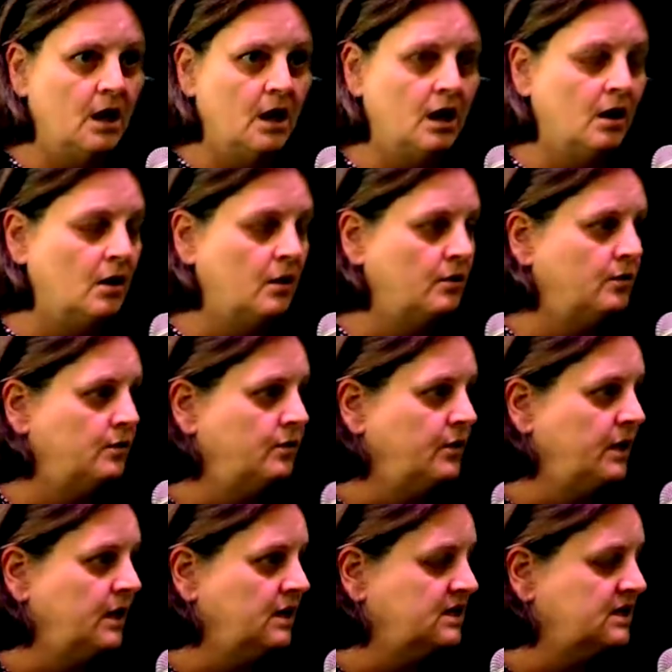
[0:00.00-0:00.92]

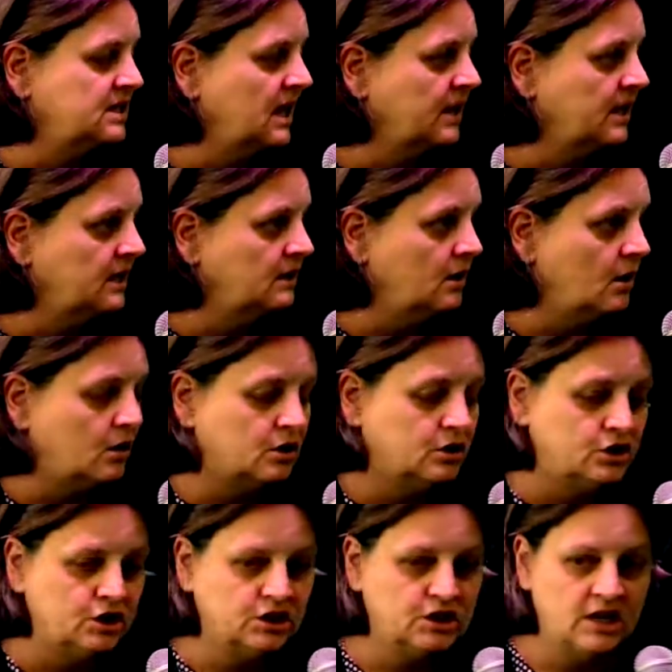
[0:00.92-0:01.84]
The second
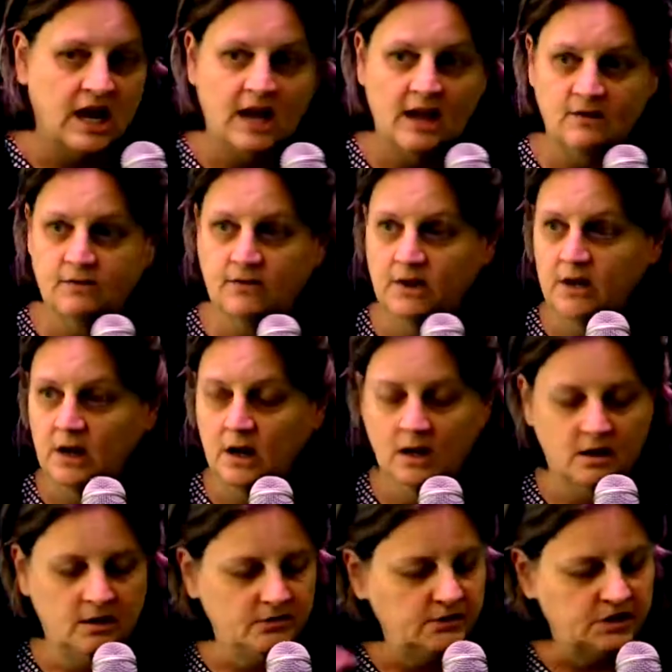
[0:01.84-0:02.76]
largest
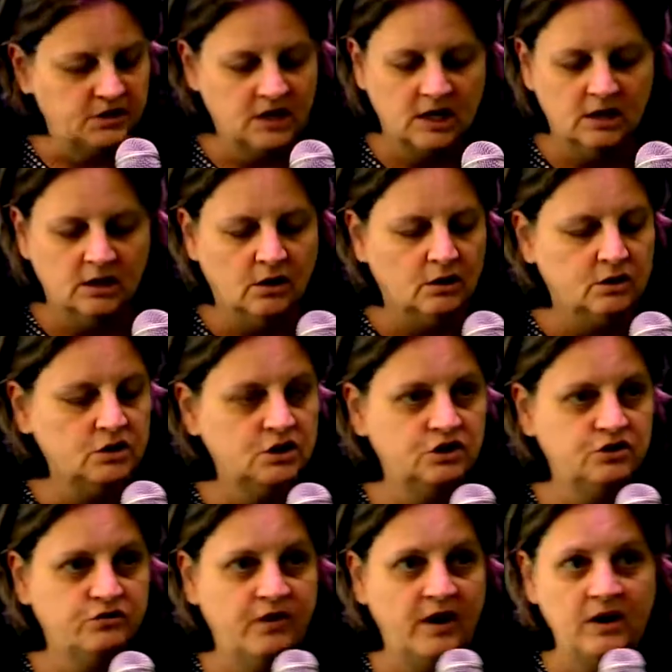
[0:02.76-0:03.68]

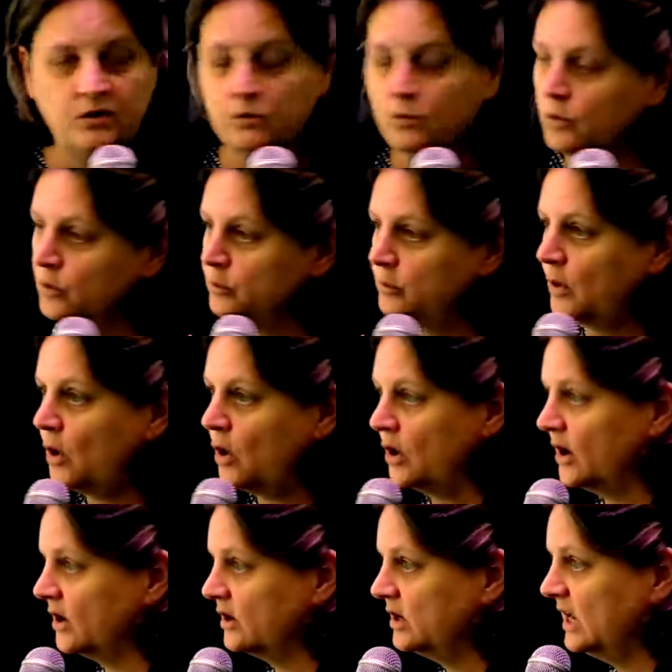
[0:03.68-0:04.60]
faith group
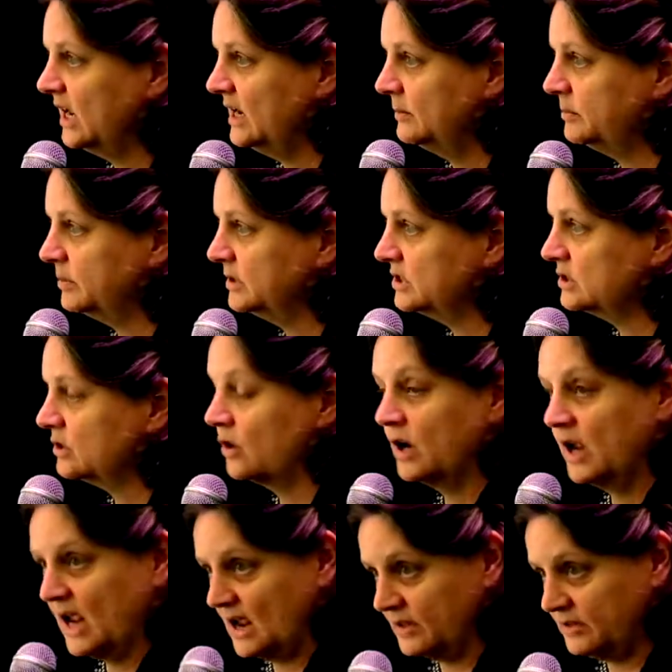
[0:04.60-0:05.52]
on our campus
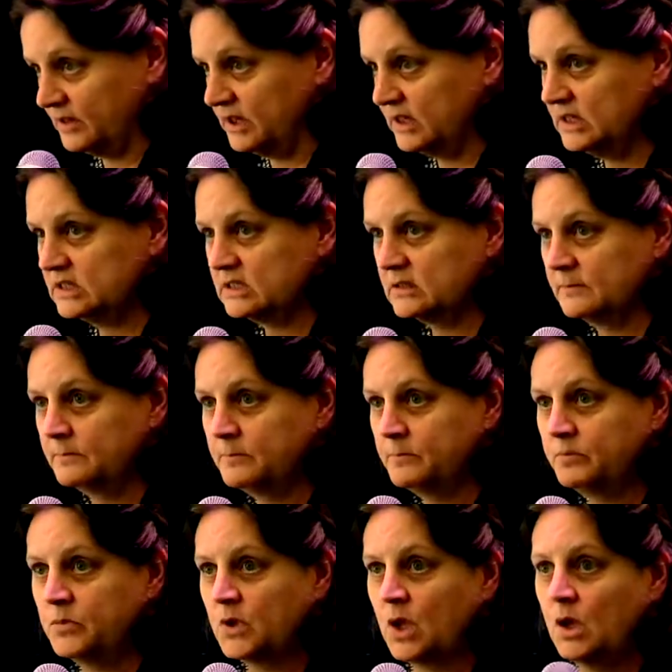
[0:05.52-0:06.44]
are Catholics.
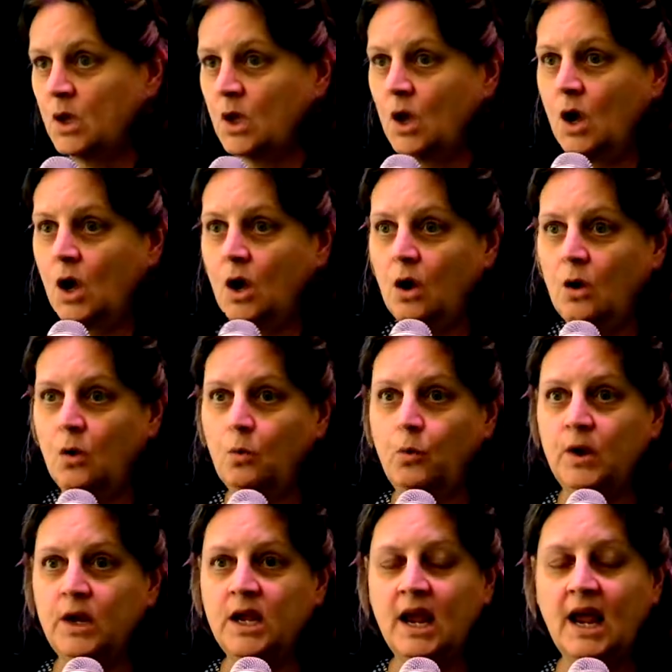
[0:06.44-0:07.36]

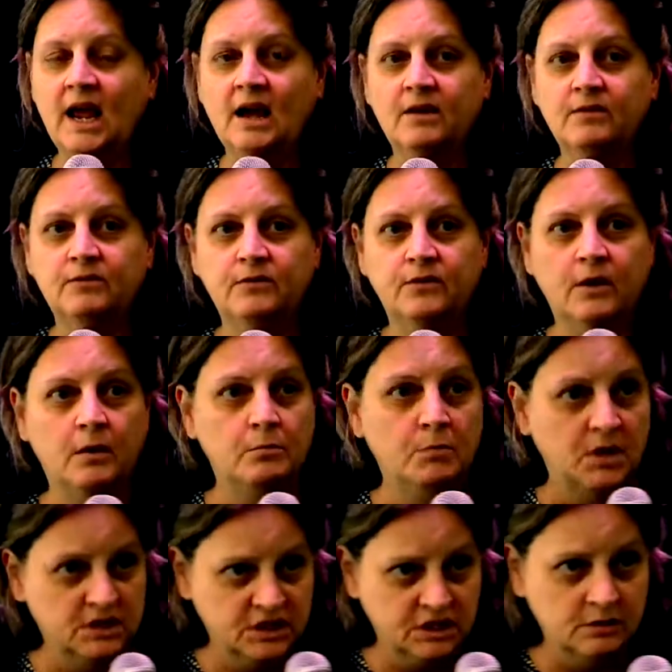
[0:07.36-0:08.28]
We have
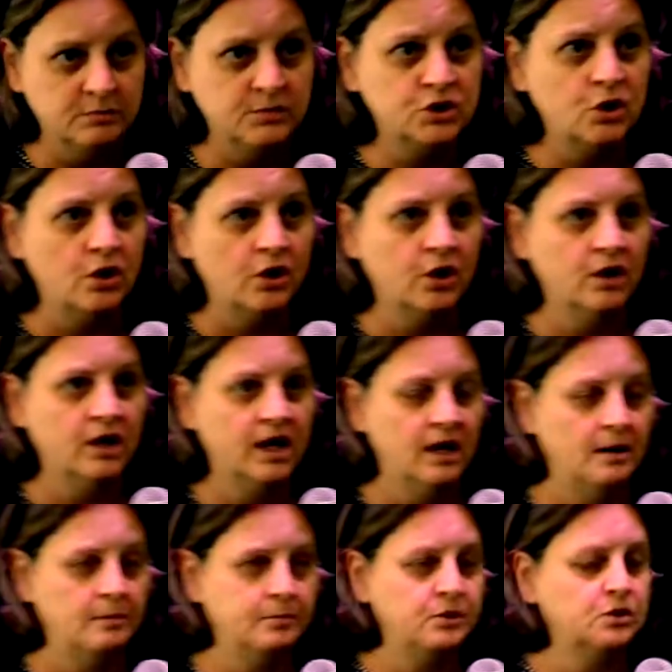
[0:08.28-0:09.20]
Muslims on our
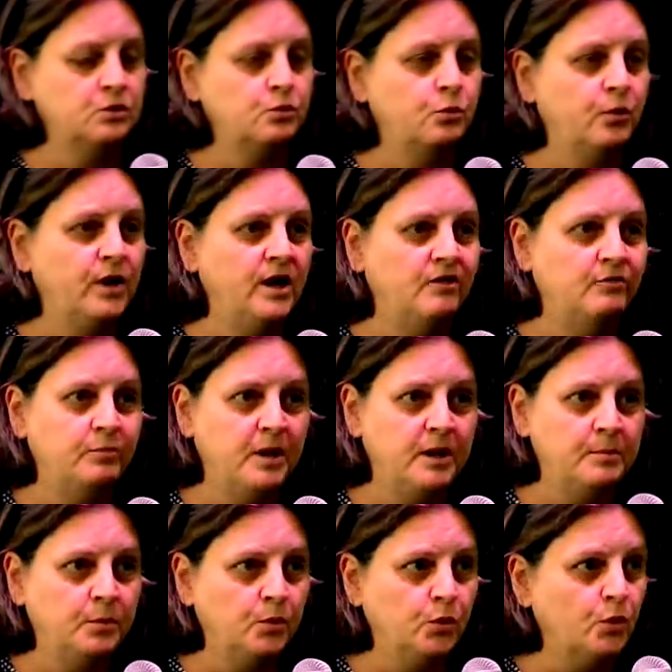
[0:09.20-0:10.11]
campus. We have
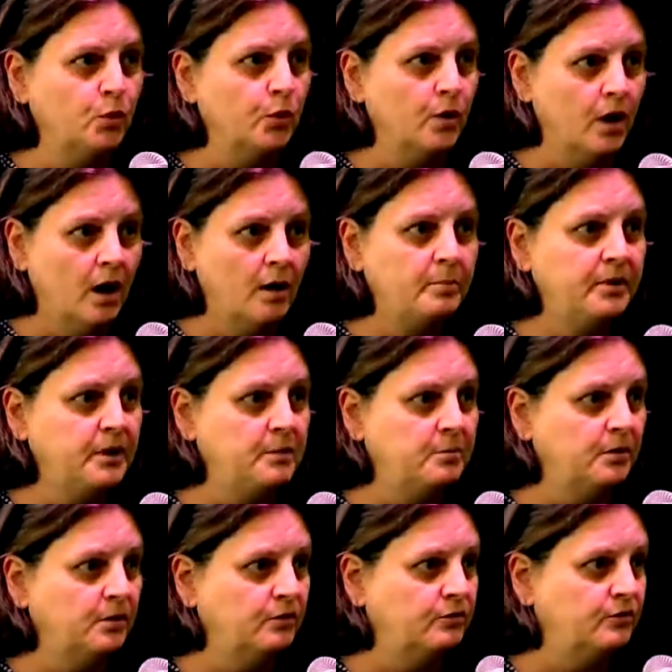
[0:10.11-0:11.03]
people who are not
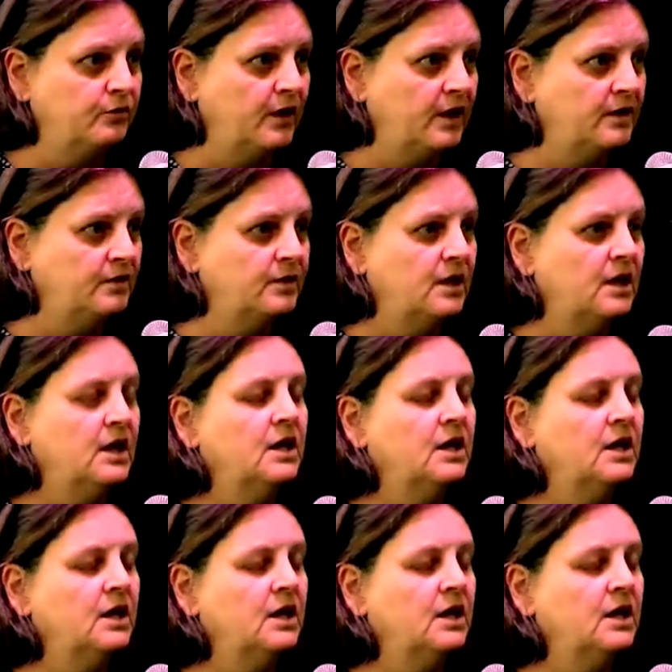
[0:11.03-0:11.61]
people of faith.